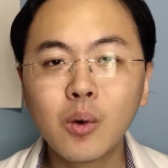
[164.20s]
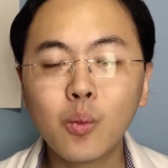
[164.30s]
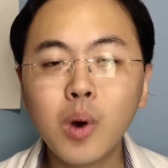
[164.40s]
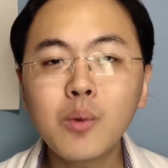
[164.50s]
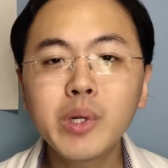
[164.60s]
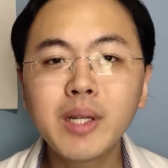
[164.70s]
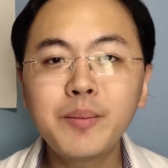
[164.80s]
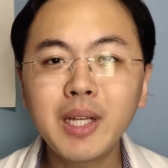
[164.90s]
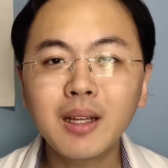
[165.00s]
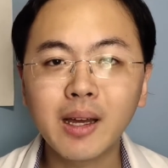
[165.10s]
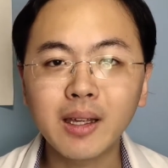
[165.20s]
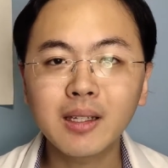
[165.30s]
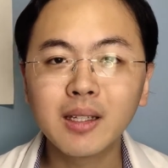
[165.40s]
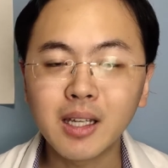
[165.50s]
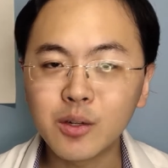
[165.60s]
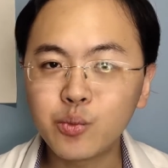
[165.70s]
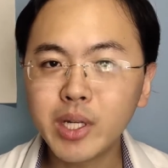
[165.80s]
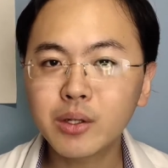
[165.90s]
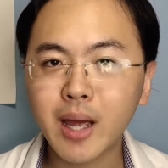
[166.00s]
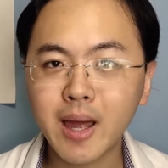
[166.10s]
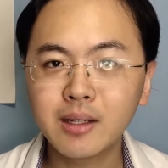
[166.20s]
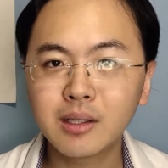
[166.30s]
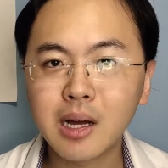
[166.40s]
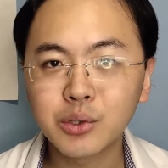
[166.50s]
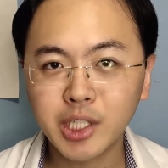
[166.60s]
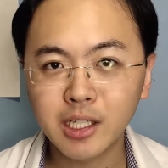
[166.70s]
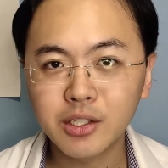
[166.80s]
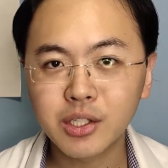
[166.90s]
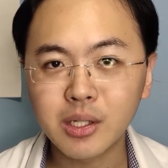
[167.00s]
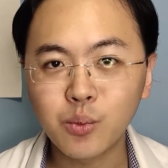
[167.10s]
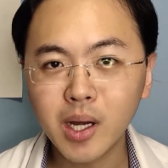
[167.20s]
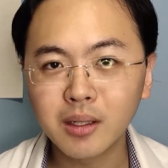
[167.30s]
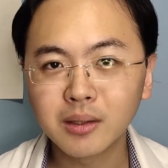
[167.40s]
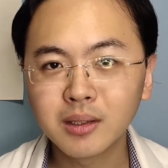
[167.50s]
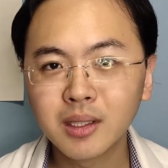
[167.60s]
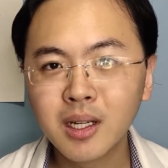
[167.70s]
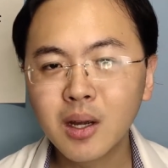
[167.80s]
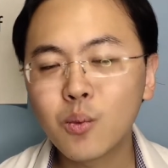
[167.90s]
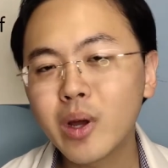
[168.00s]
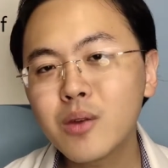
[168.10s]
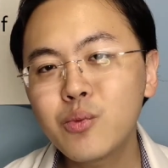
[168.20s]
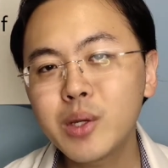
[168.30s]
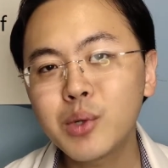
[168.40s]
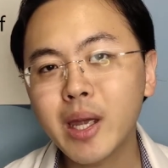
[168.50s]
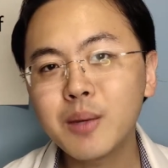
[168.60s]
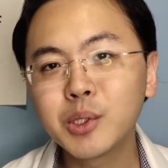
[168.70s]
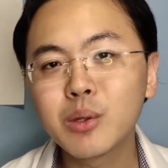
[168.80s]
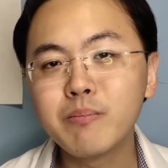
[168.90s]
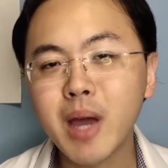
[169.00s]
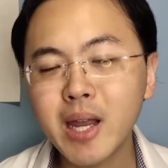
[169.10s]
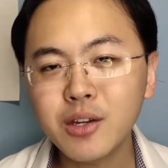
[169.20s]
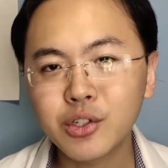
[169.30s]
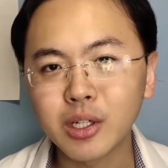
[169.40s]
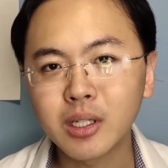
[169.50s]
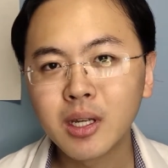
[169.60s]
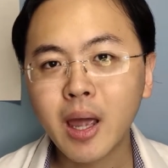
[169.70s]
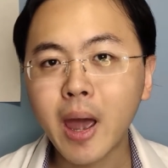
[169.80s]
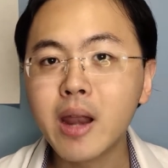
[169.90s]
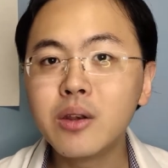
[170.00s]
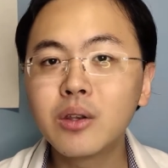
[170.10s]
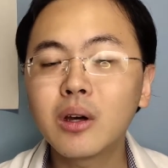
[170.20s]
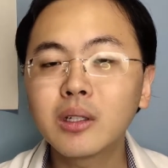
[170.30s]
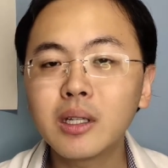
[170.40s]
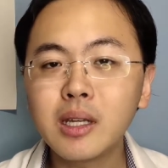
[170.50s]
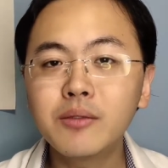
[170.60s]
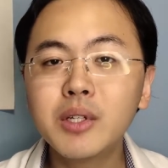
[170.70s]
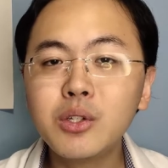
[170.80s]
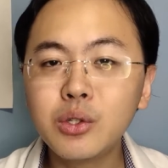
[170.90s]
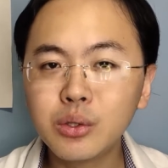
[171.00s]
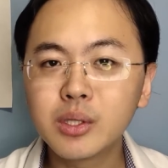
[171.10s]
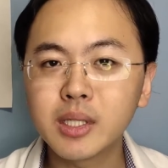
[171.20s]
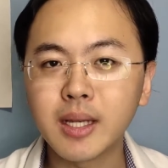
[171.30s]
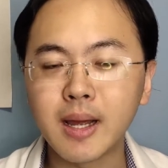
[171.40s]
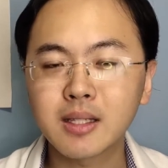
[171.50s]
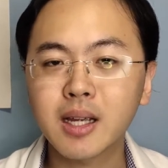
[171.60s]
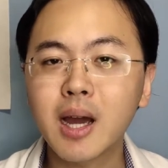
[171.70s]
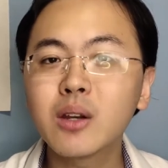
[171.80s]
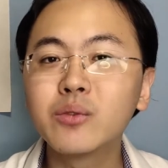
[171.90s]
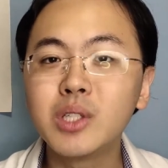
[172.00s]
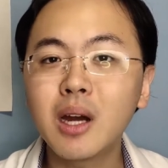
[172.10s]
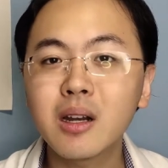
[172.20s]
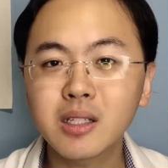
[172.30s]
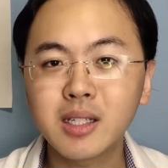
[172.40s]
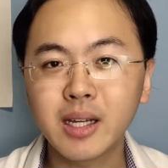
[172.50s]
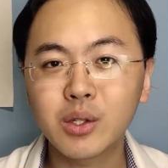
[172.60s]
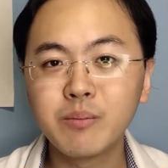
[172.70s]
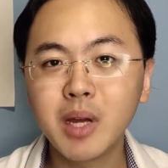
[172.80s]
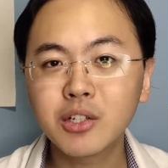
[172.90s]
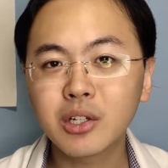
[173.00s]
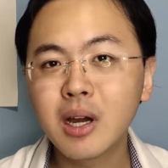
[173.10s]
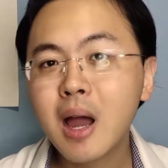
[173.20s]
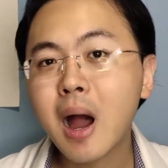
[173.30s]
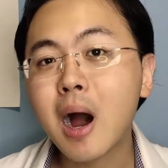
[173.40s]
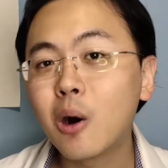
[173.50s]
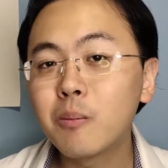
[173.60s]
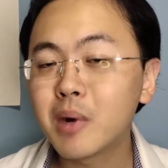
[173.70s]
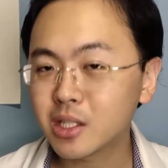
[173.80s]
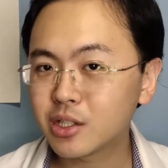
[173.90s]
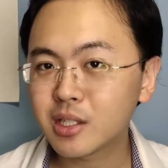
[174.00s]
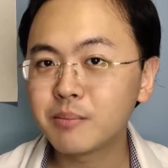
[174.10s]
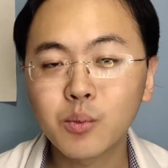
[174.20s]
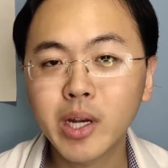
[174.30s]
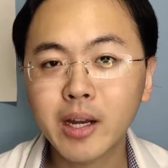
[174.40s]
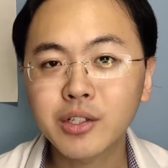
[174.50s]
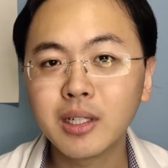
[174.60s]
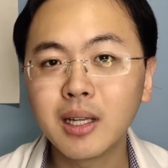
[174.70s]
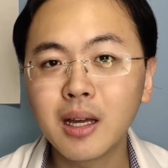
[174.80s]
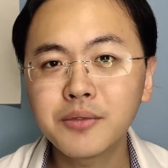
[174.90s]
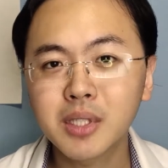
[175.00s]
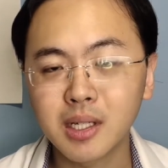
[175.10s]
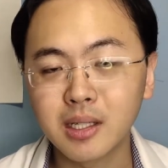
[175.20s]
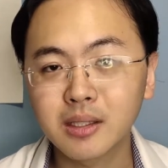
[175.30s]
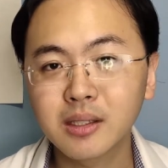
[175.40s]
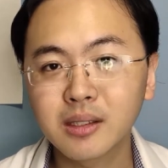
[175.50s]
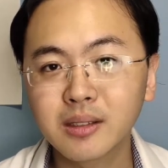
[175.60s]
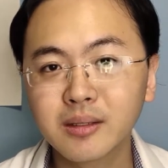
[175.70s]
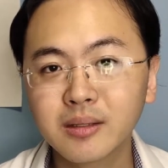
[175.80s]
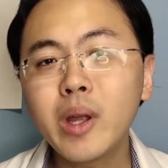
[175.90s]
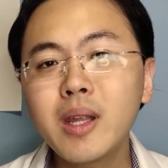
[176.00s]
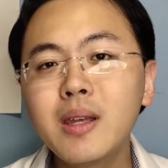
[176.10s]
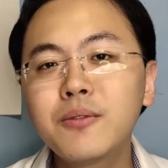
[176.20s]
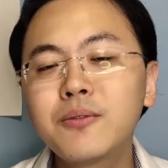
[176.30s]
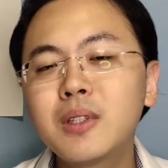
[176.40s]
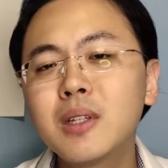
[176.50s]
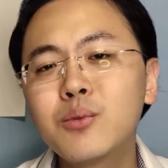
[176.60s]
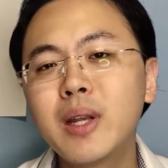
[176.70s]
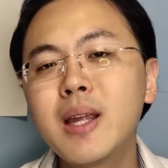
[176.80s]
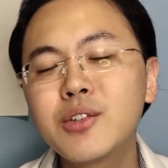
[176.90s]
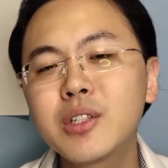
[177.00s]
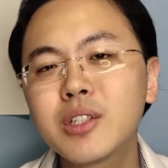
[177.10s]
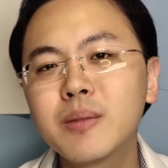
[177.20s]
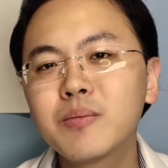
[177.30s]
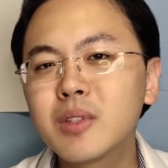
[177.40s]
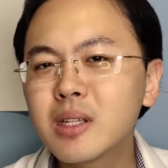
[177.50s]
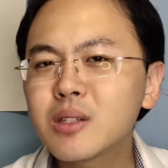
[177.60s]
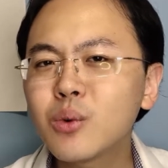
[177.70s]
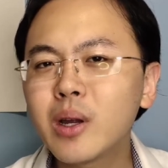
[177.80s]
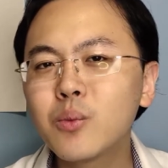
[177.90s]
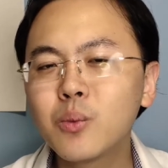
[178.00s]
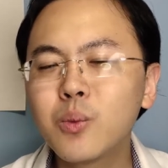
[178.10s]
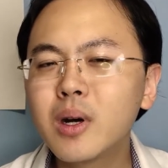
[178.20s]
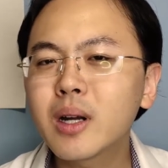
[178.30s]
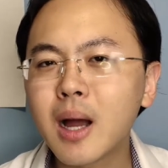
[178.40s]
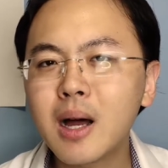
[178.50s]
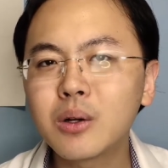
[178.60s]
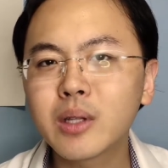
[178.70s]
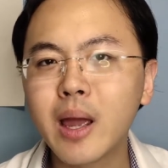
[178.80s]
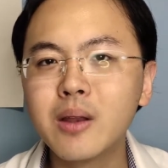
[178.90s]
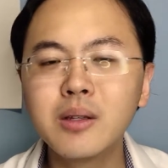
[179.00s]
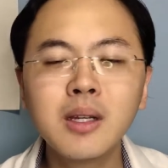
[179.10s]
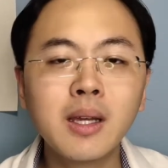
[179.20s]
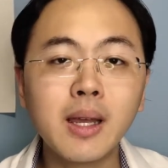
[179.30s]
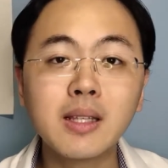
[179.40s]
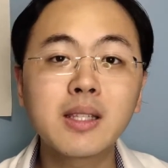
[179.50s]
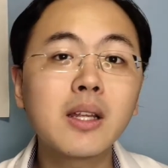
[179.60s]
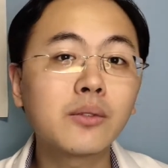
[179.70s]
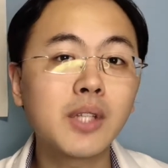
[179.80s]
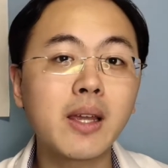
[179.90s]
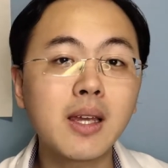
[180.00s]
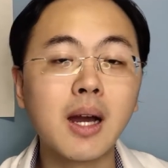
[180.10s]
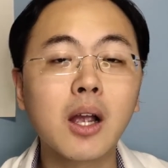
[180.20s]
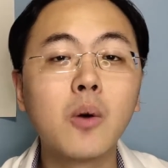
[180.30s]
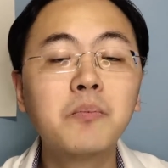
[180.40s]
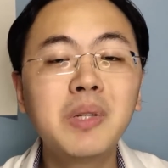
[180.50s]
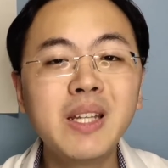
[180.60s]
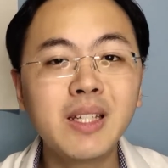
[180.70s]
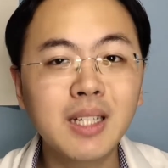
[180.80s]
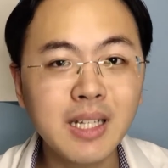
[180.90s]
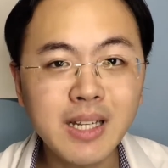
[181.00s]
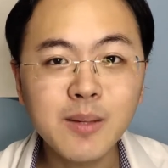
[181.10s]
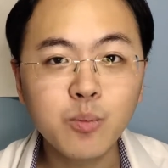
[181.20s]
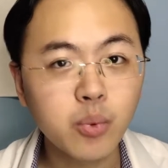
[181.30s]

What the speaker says: What would it be like if we could handle our jealousy well? What if we were able to manage it and not even use it as a kind of yardstick to measure how much someone actually loves us? What if the relationship doesn't quite work out and instead of taking a complete clean